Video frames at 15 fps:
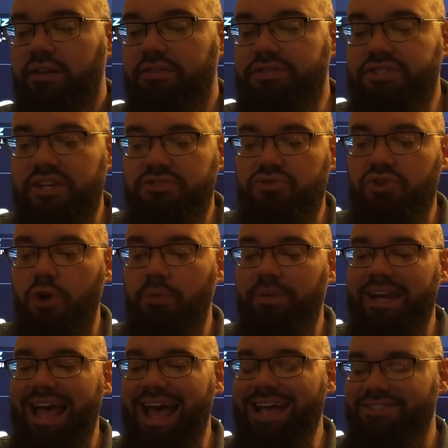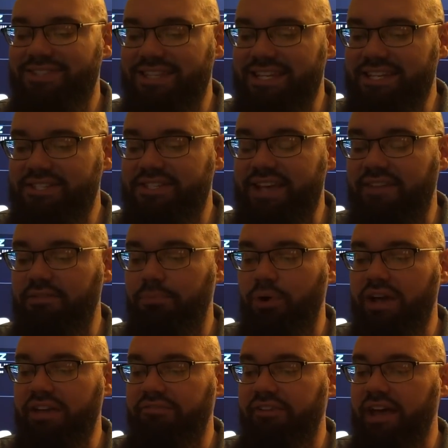The Sixers open as the
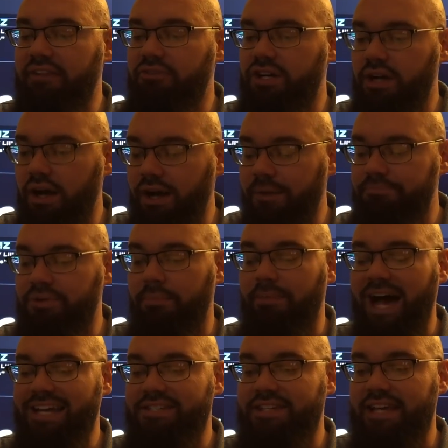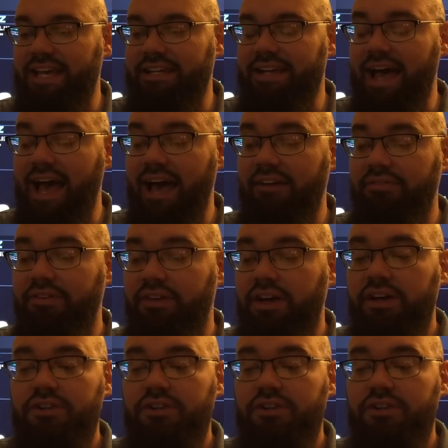7-point favorite, up to minus 8.5.